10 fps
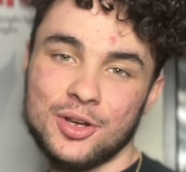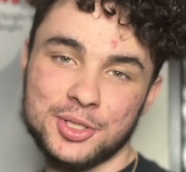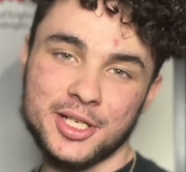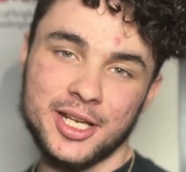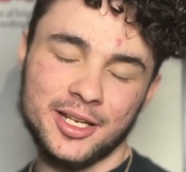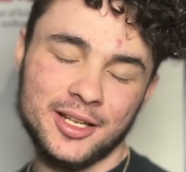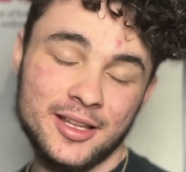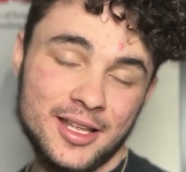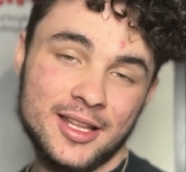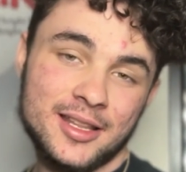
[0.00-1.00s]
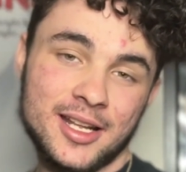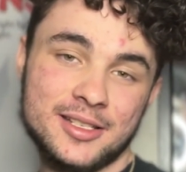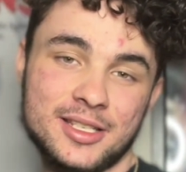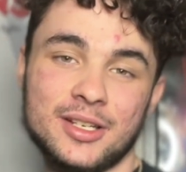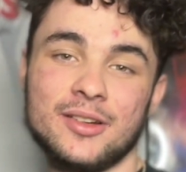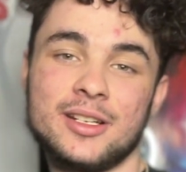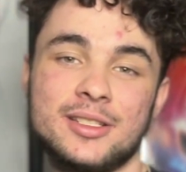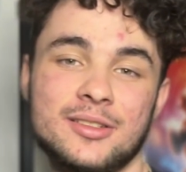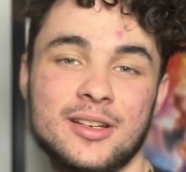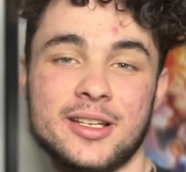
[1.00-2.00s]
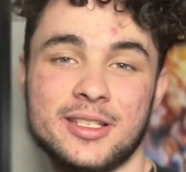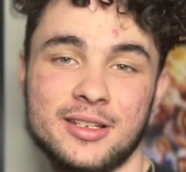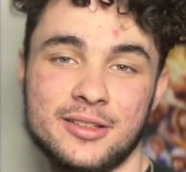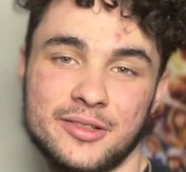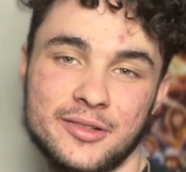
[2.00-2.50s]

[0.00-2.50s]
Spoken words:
alternating. That is the greatest you guys can do.